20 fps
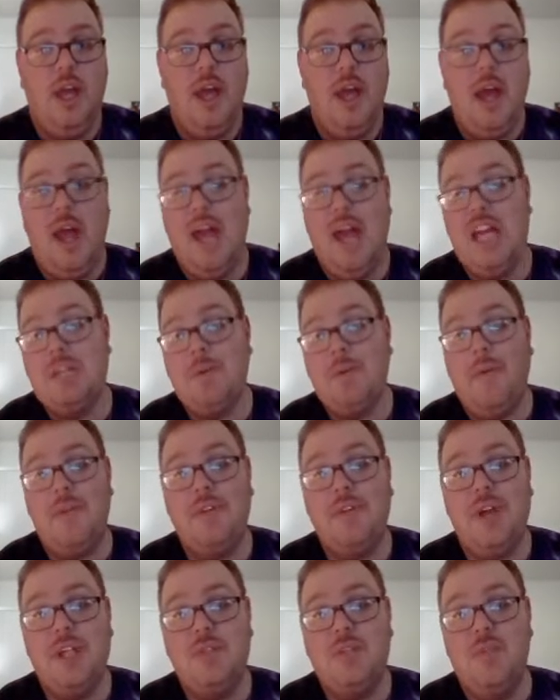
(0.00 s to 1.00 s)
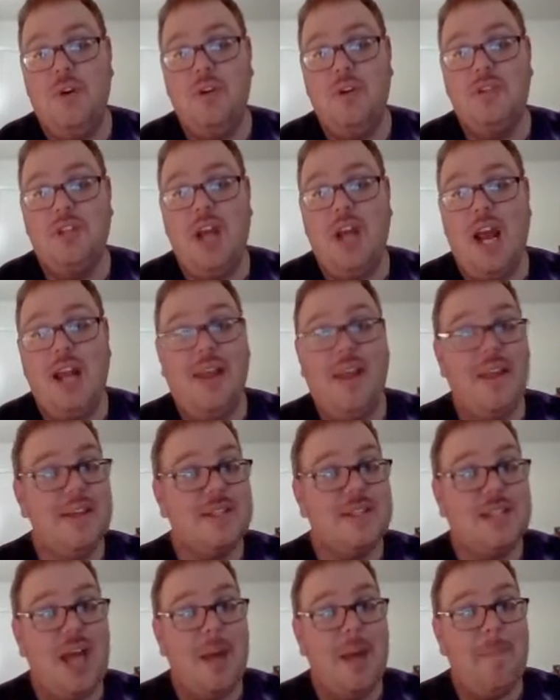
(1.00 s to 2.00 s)
And he's about to slice through Orochi, and then
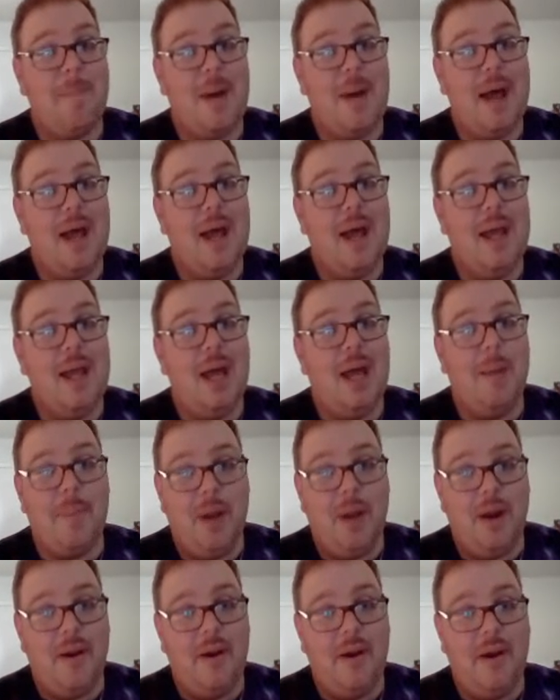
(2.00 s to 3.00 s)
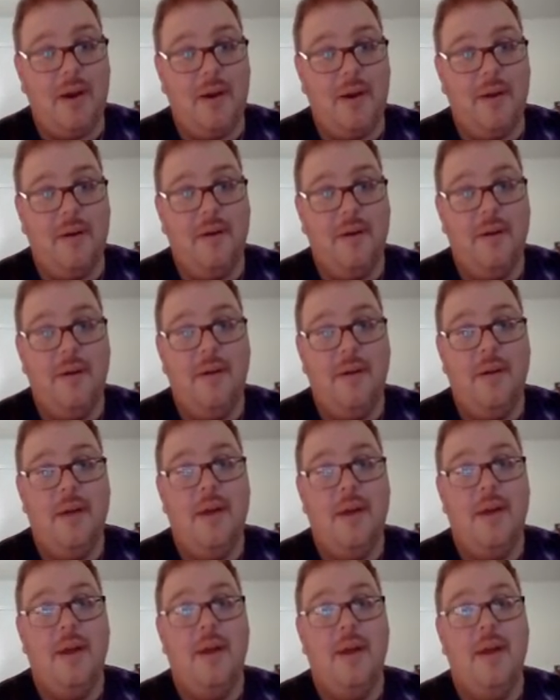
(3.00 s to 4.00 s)
he's stopped by a barrier.
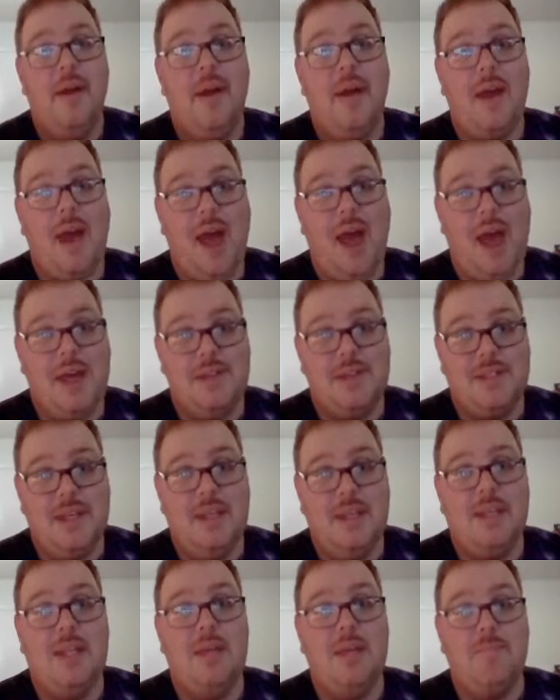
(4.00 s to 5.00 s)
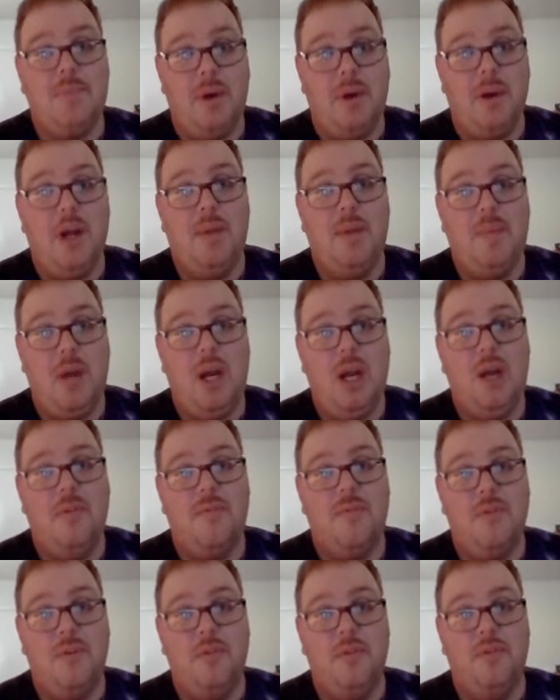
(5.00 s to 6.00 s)
As in the barrier
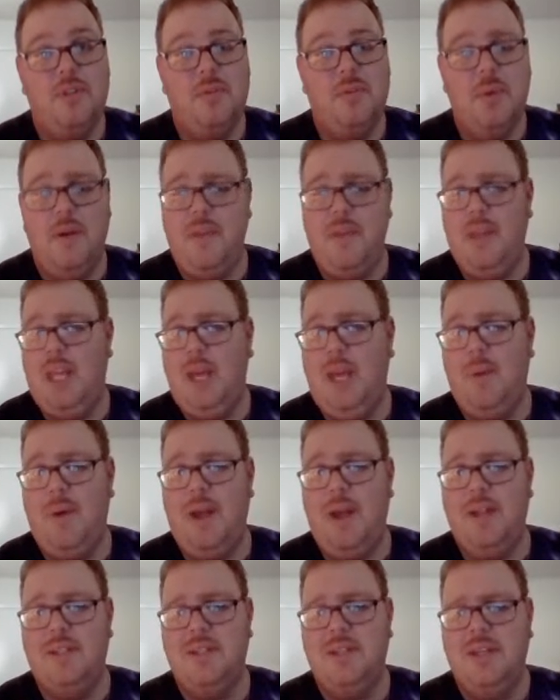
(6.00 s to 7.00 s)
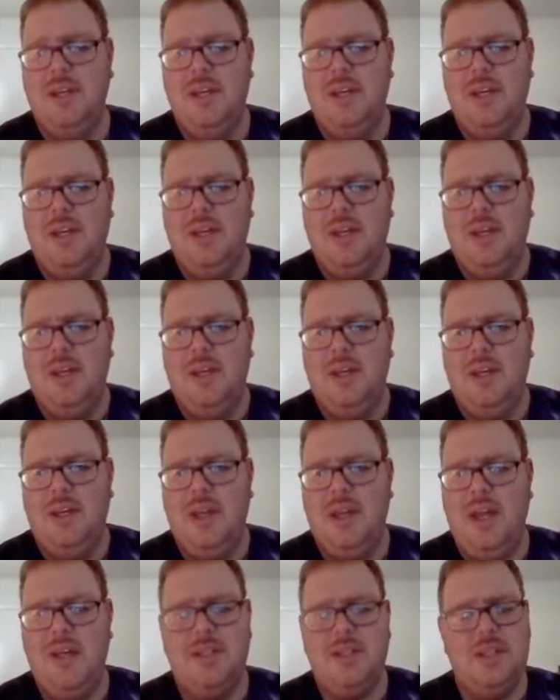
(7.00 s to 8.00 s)
fruit. You're thinking, wait,
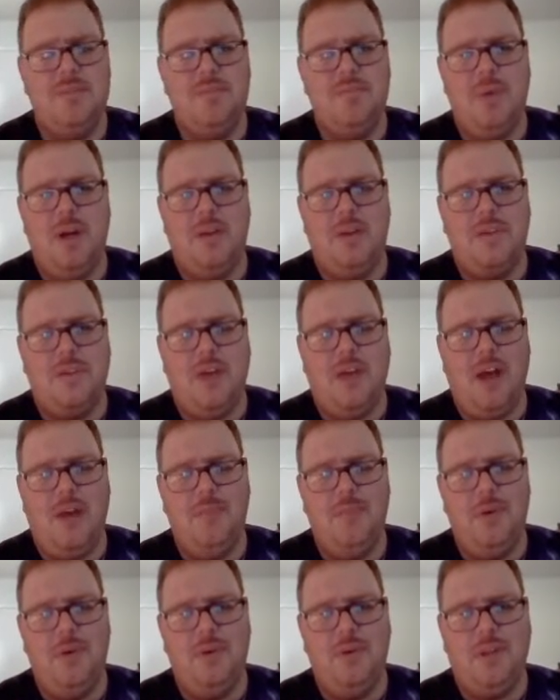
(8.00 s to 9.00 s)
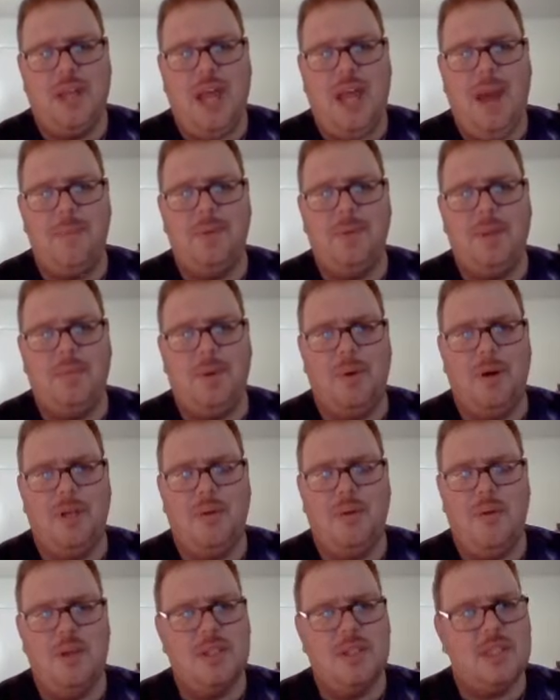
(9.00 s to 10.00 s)
isn't Bartholomew the captain of the
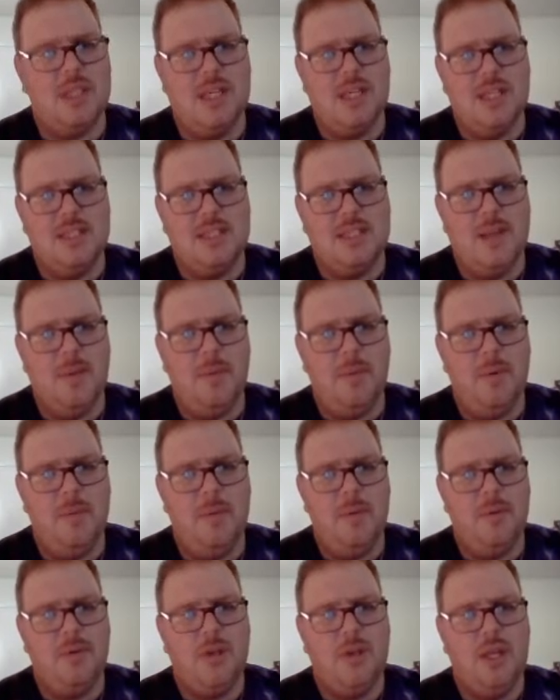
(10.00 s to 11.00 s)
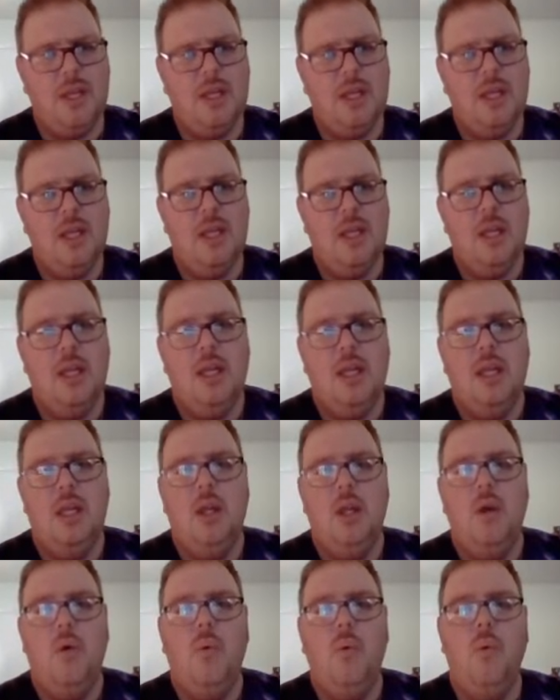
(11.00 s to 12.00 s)
Barthor? Isn't it his devil property?
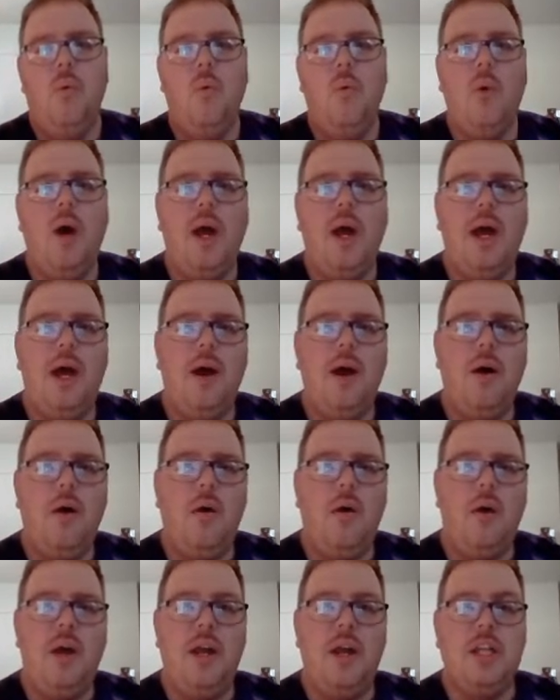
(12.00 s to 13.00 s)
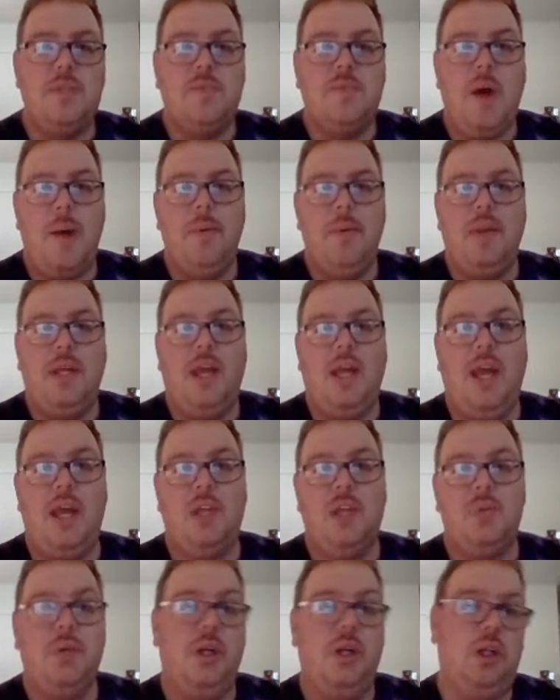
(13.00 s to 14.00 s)
Well, it's probably the
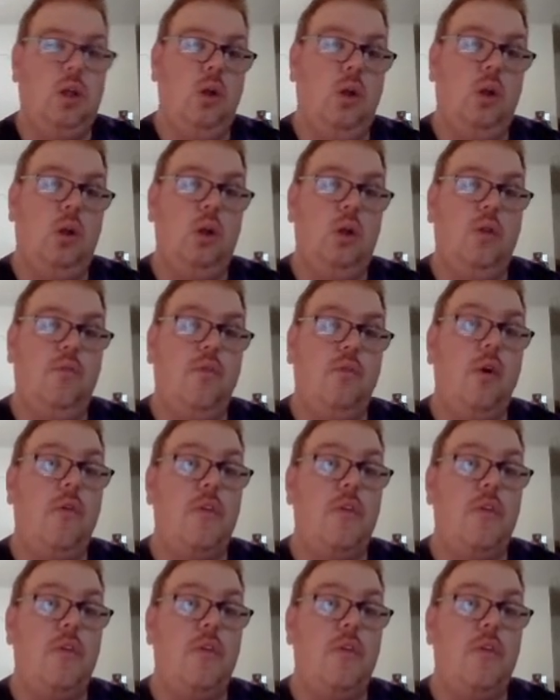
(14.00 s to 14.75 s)
case with the clone fruit.